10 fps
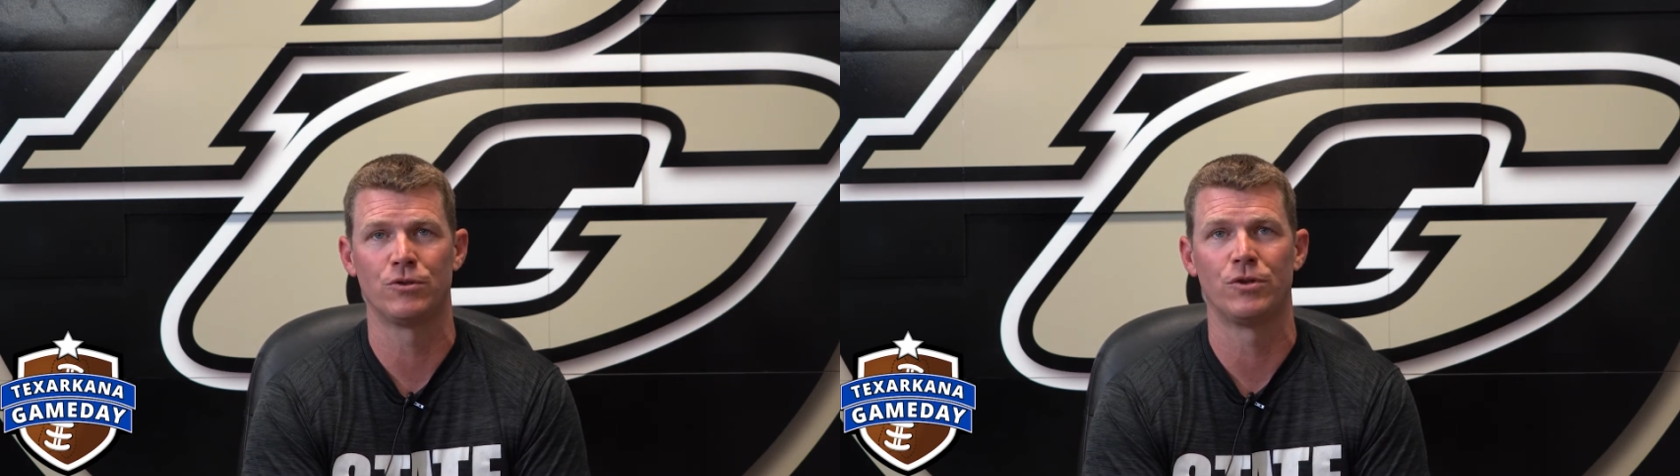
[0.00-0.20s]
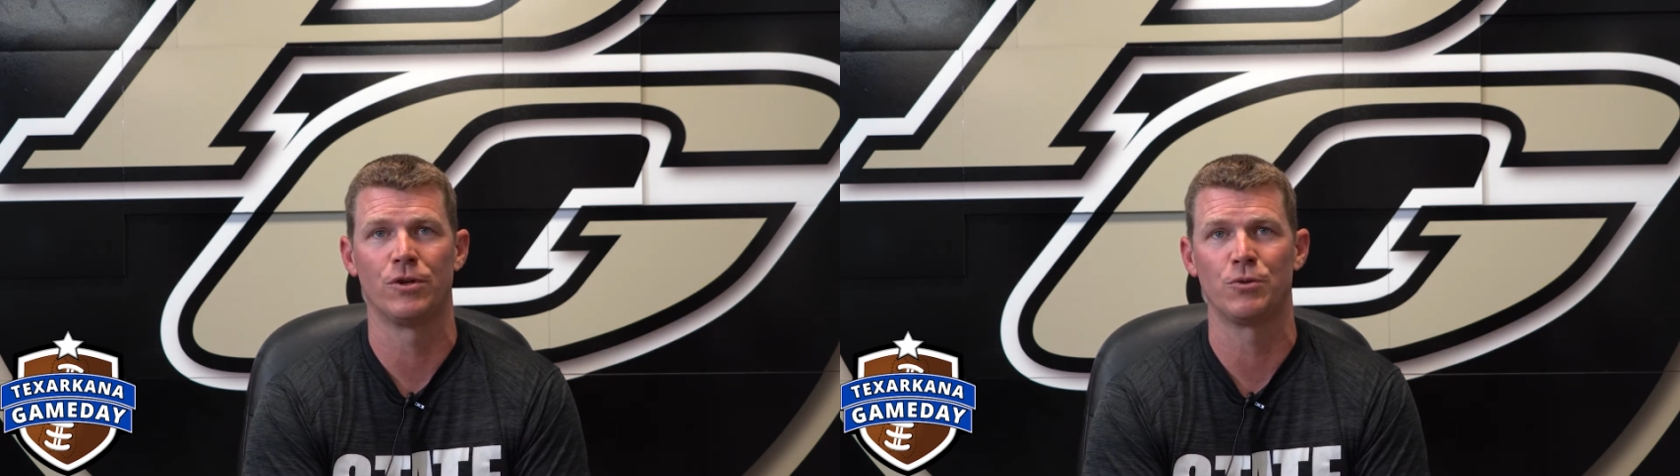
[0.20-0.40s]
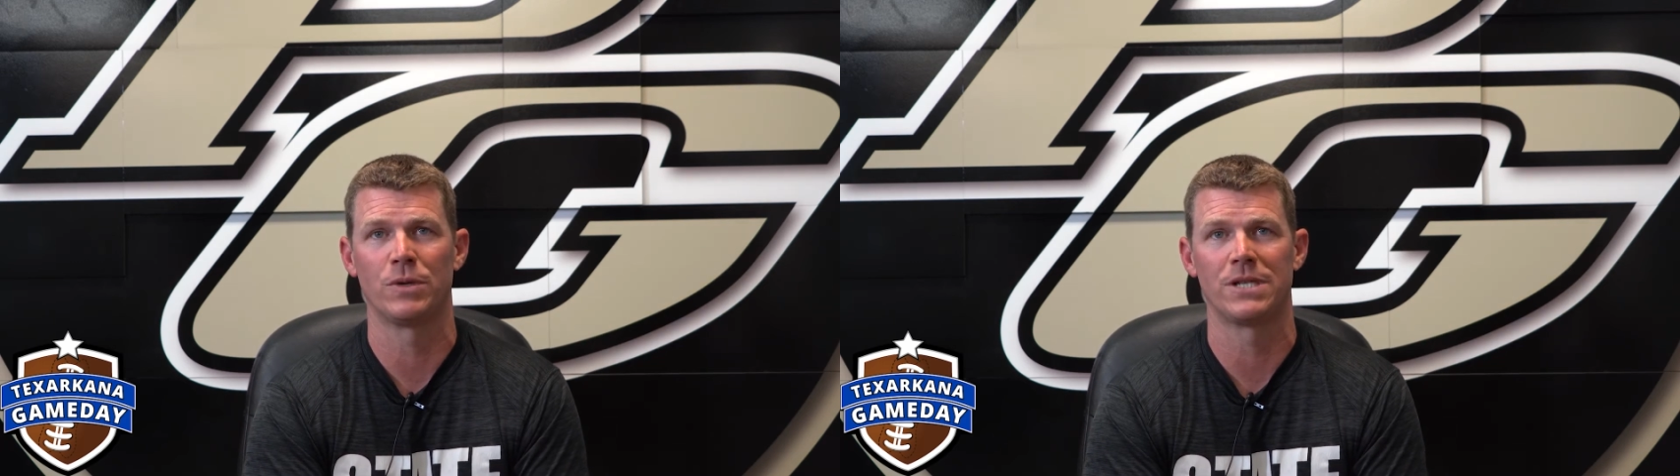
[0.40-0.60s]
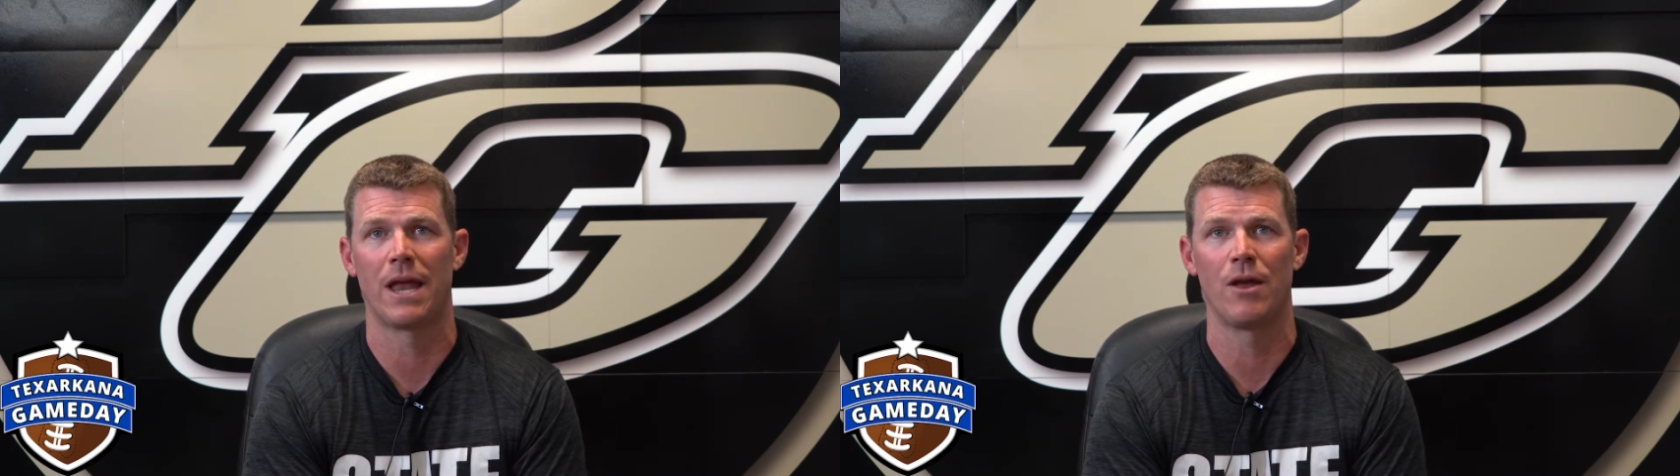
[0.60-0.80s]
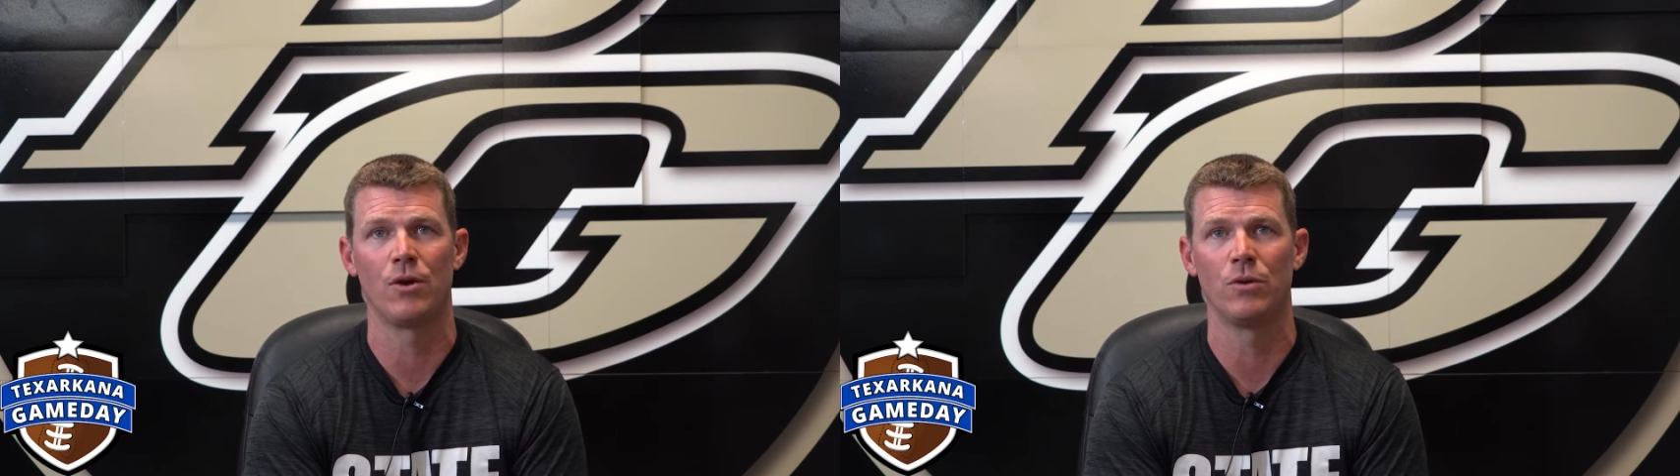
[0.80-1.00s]
drills, which I
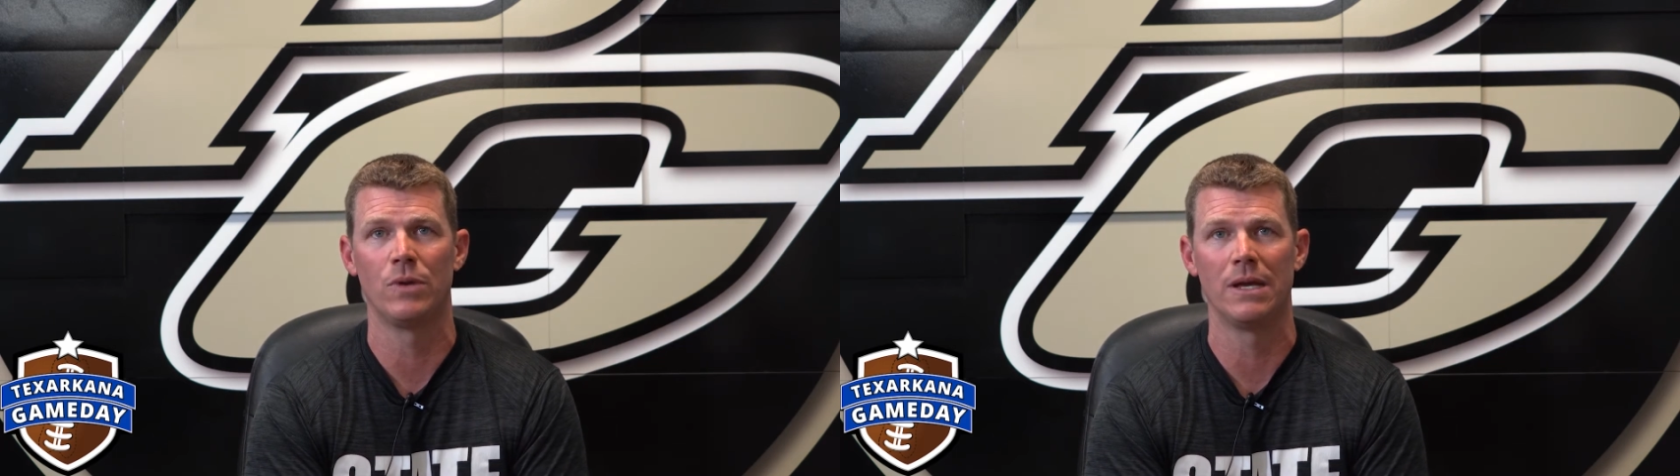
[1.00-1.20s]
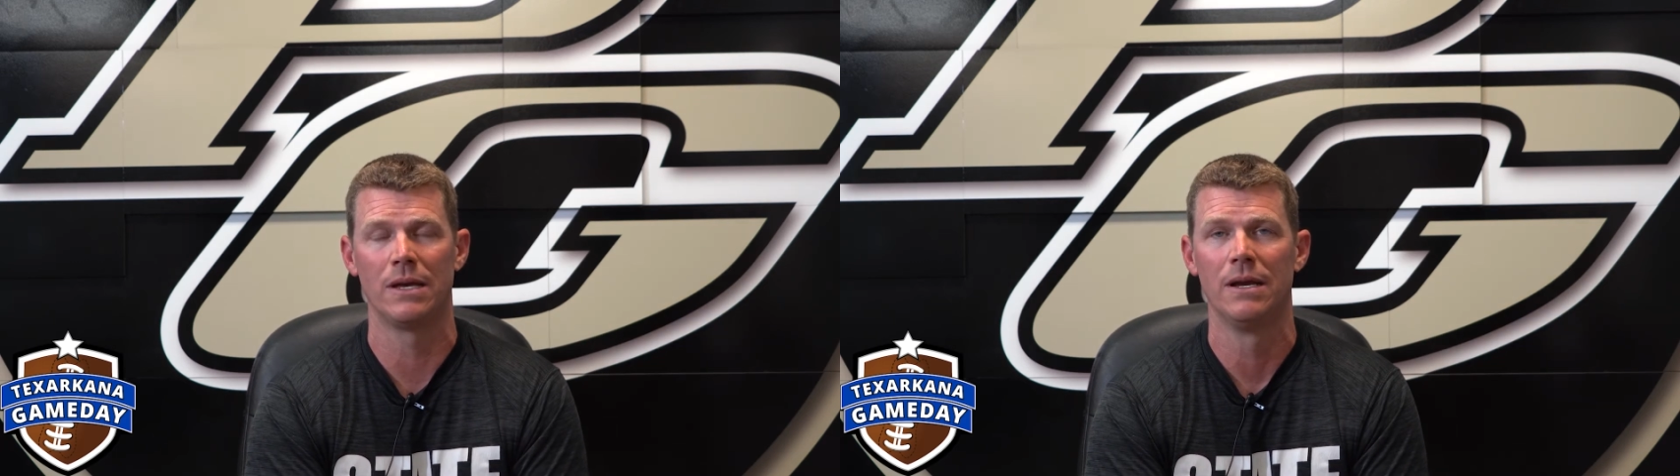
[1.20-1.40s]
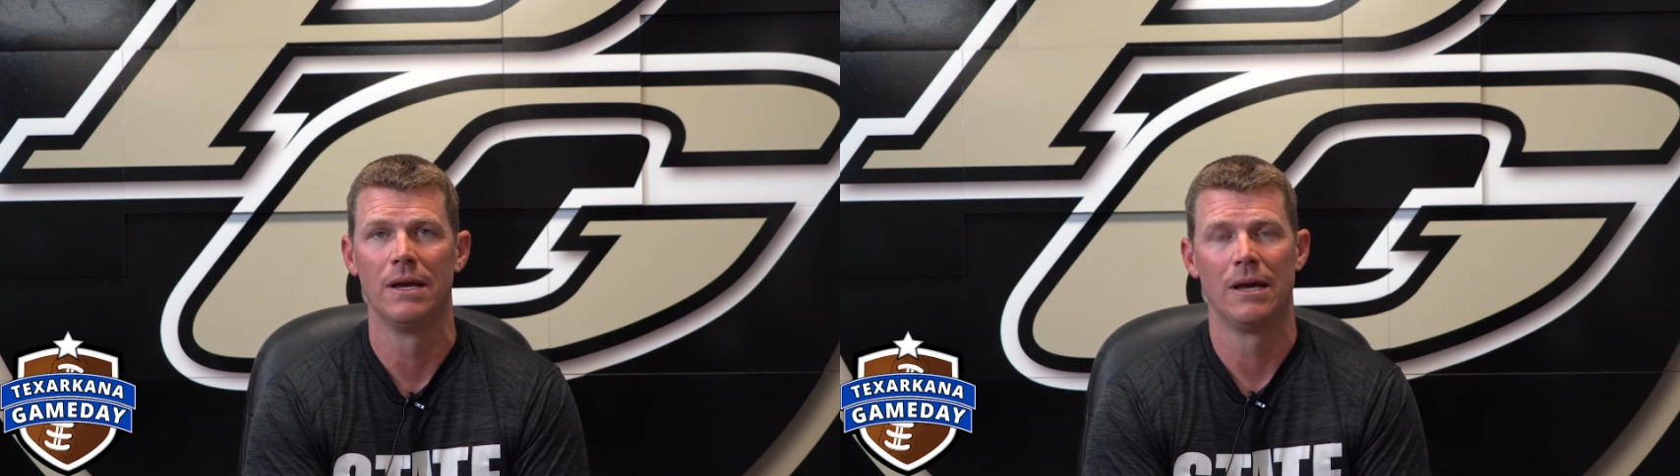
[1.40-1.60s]
know you did,